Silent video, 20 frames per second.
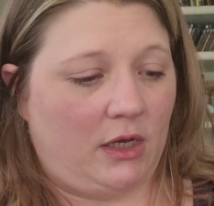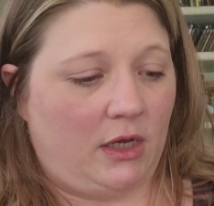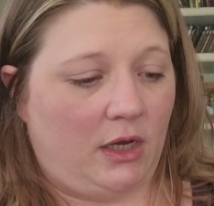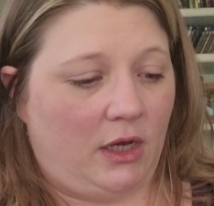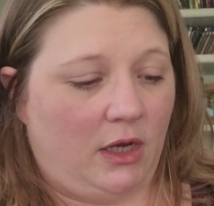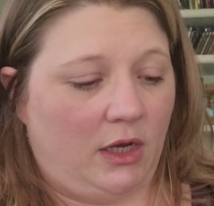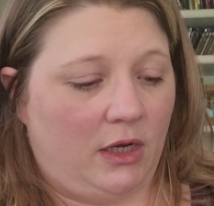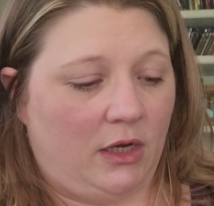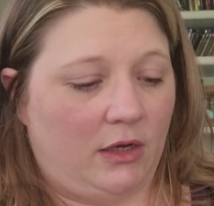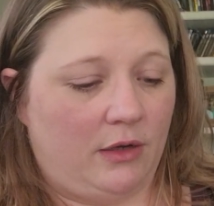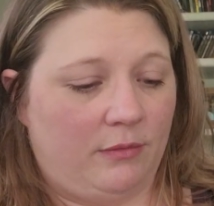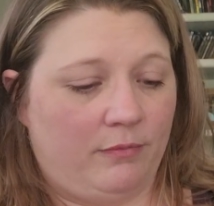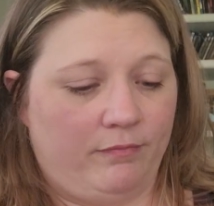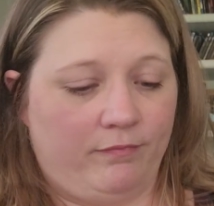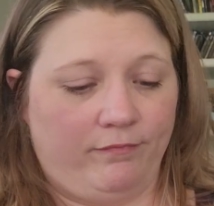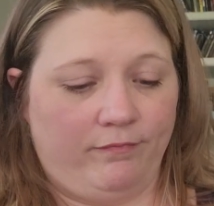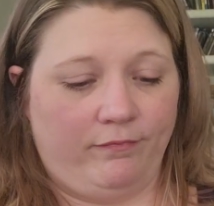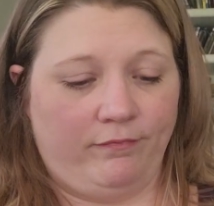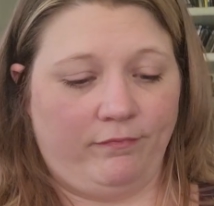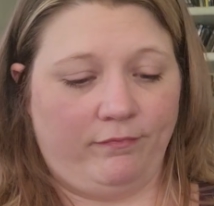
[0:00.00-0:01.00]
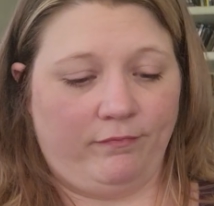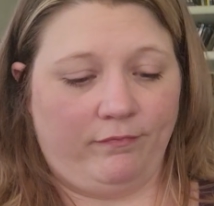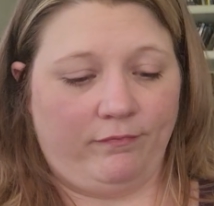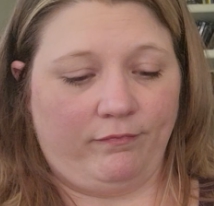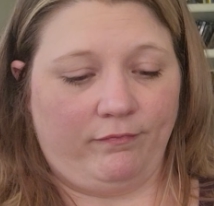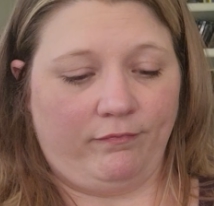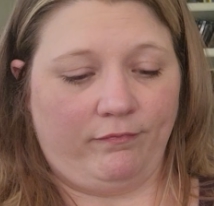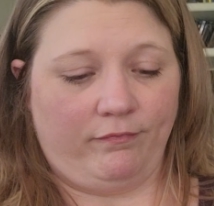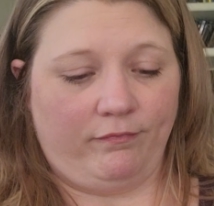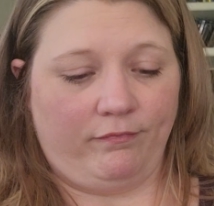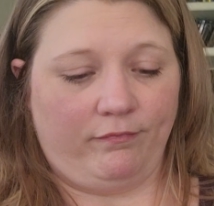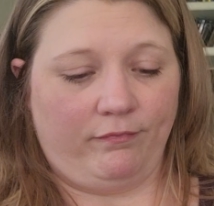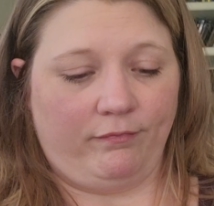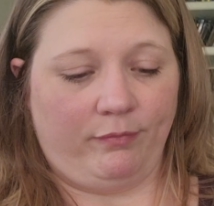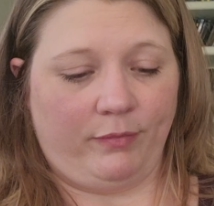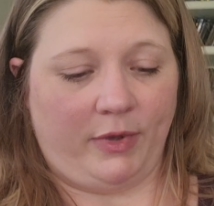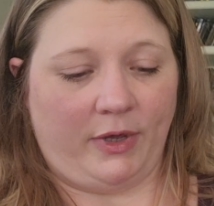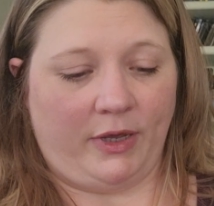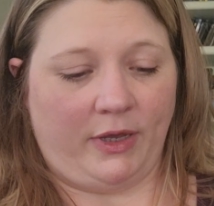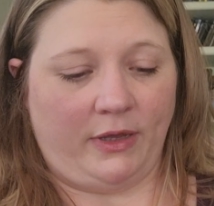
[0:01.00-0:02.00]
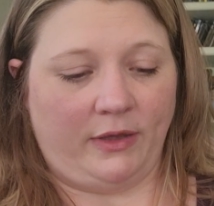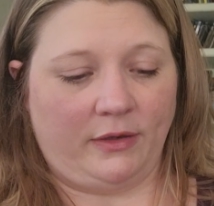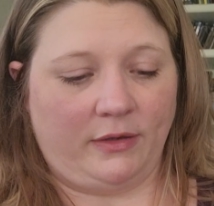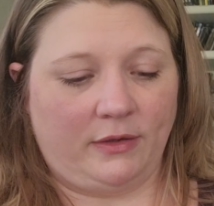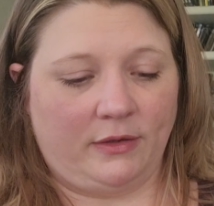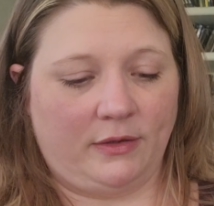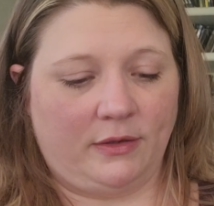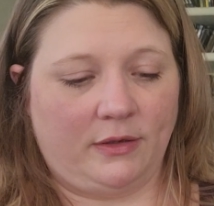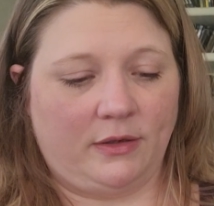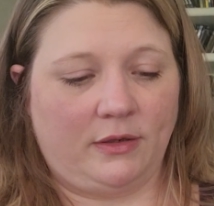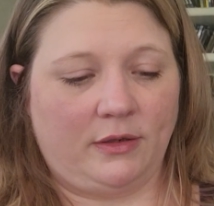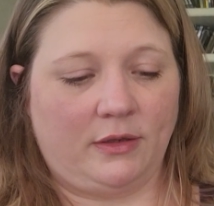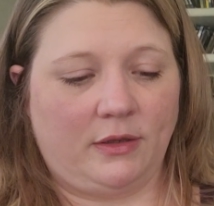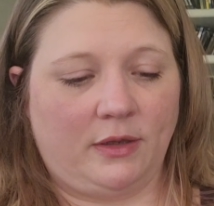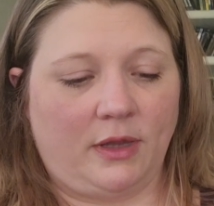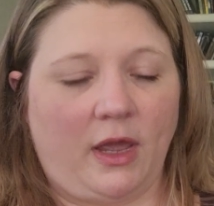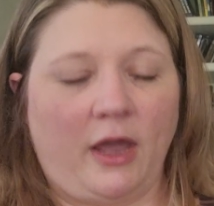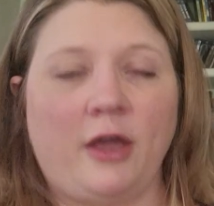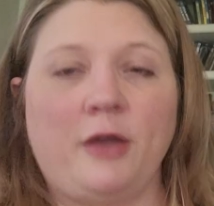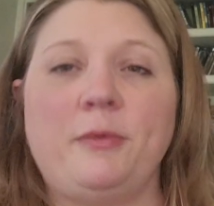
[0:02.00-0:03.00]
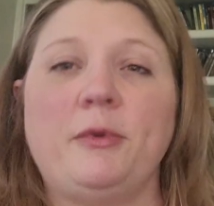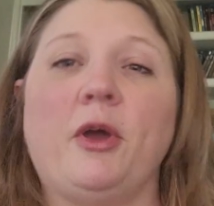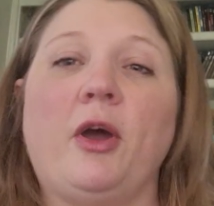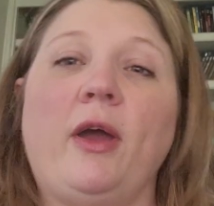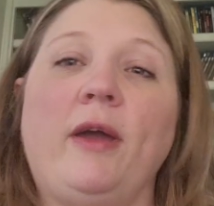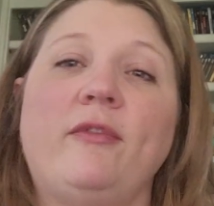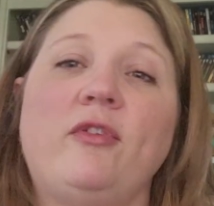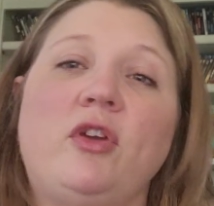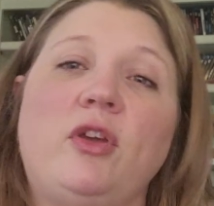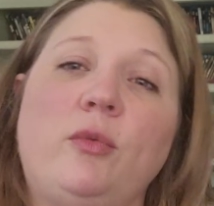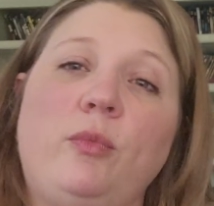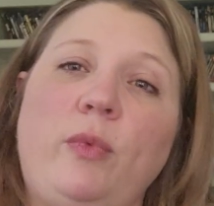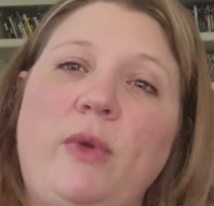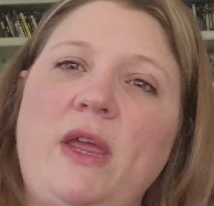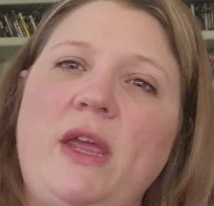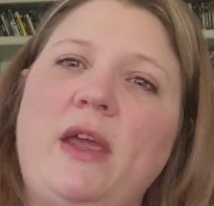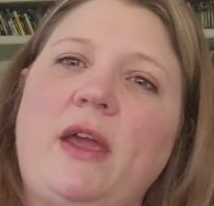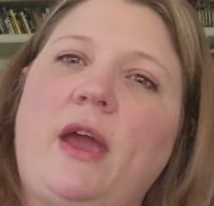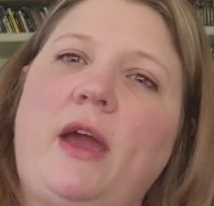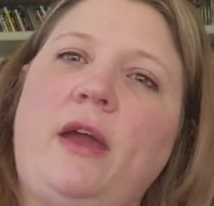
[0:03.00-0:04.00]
But I hope y'all have a good week.